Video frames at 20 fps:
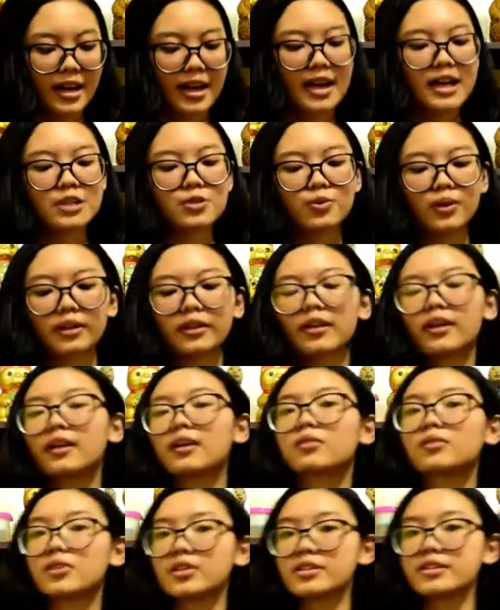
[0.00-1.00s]
As what
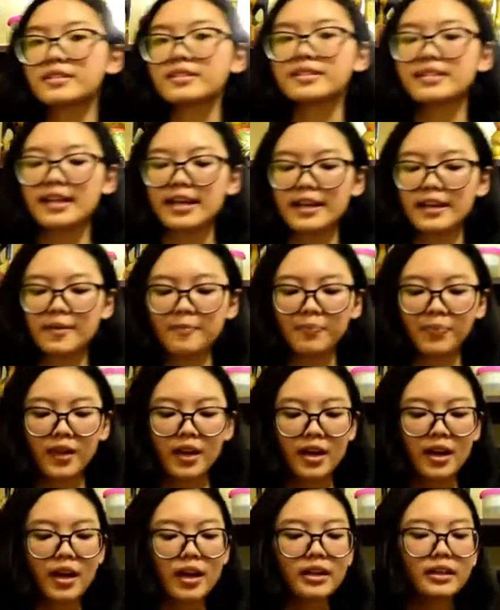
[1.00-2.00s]
Carl Rogers said,
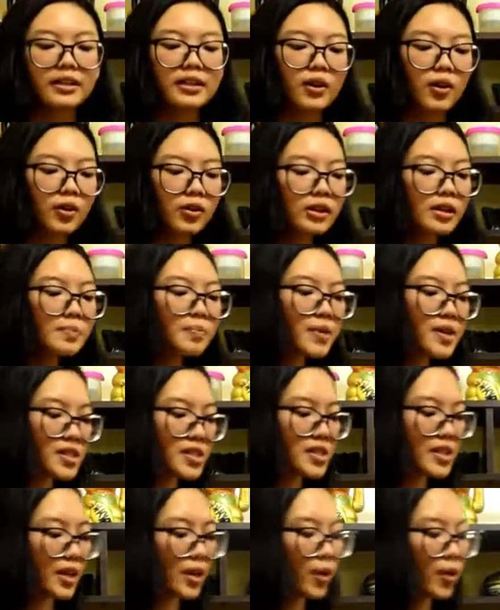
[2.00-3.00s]
the only
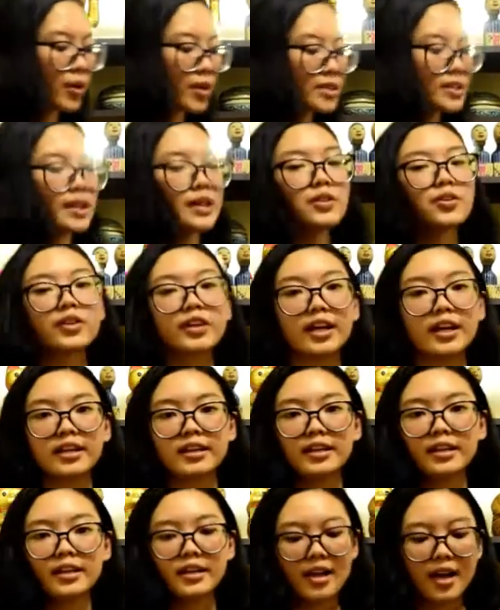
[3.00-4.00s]
person who is
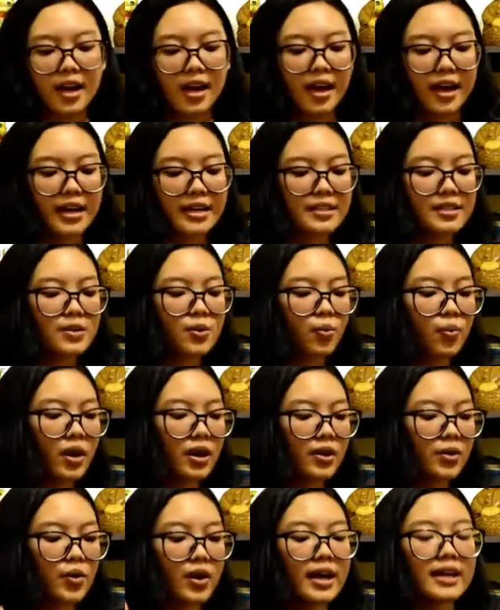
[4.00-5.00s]
educated is the
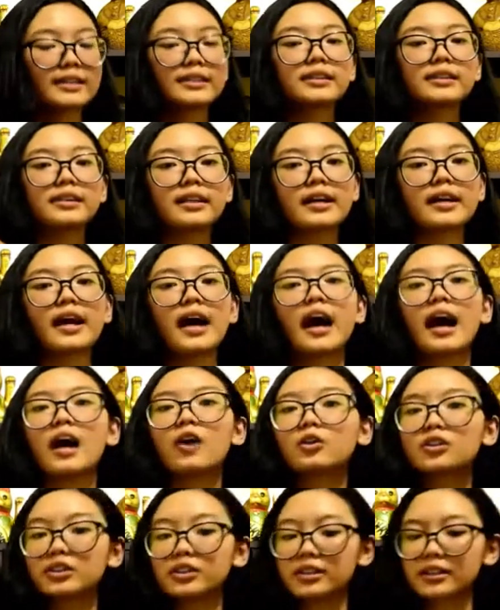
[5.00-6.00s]
one who has learned
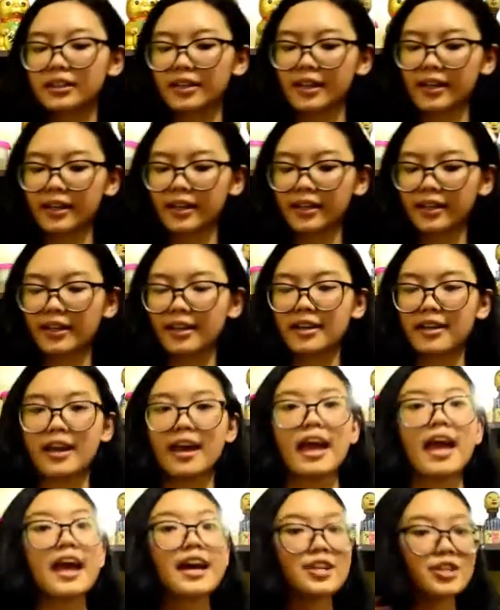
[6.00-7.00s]
how to learn
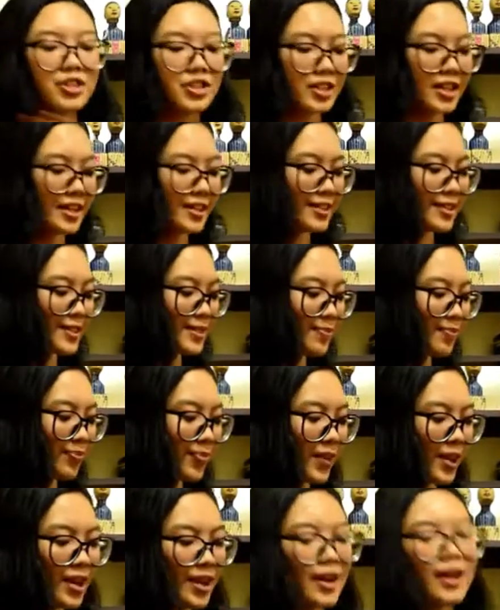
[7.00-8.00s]
and change.
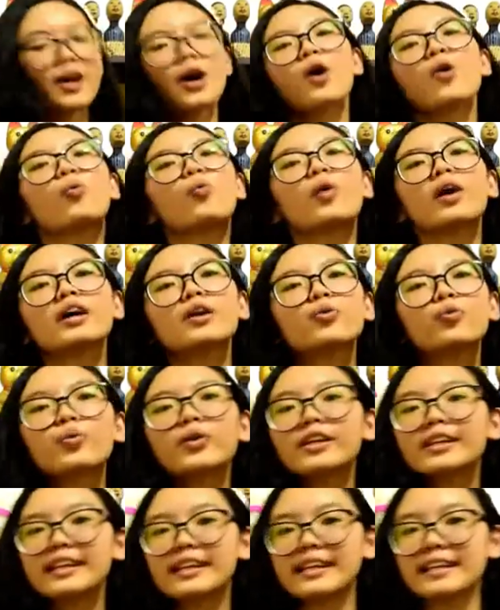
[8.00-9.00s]
What
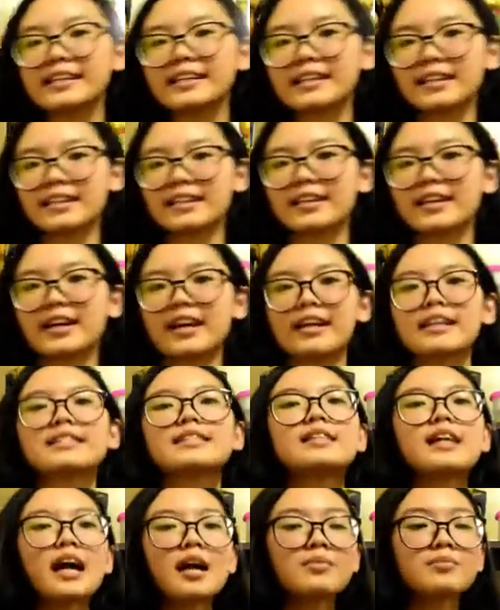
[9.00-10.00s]
we need is
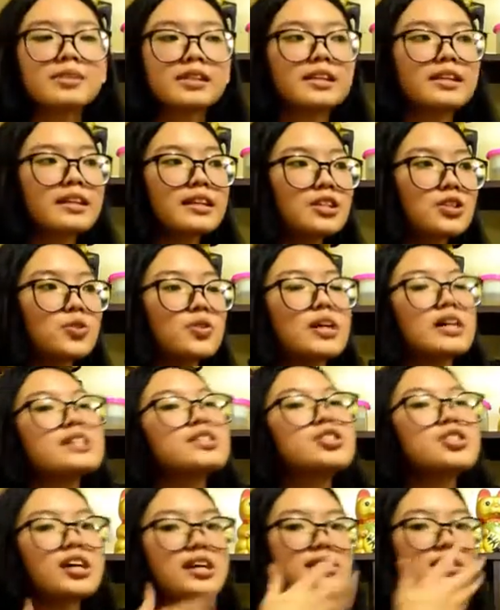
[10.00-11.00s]
the ability to
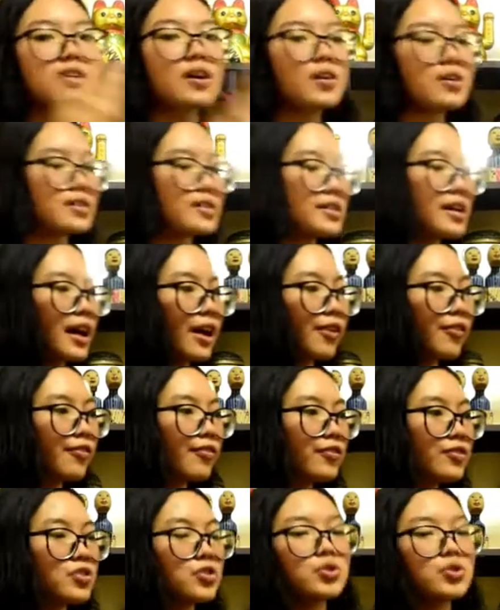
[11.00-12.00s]
adjust ourselves
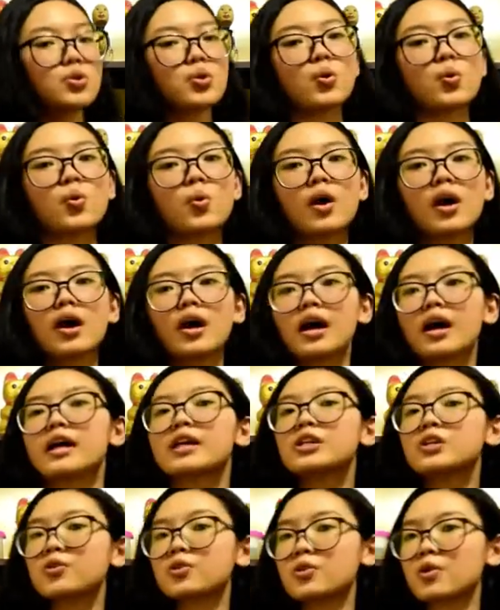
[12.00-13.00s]
to a
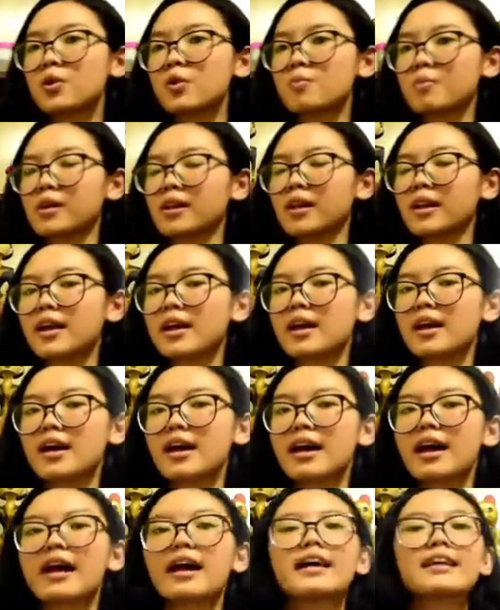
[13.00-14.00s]
new normal.
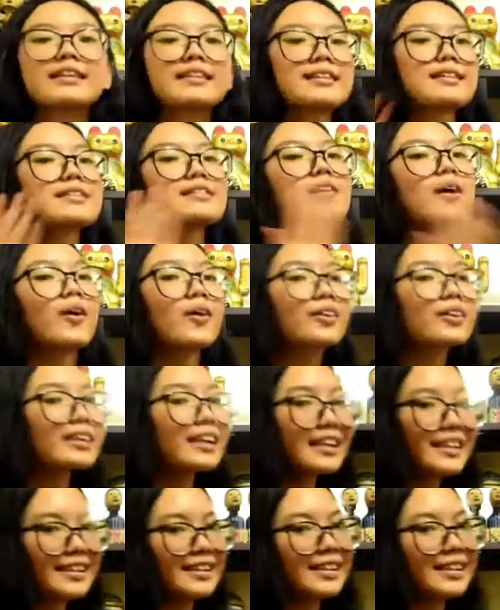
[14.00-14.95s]
And these online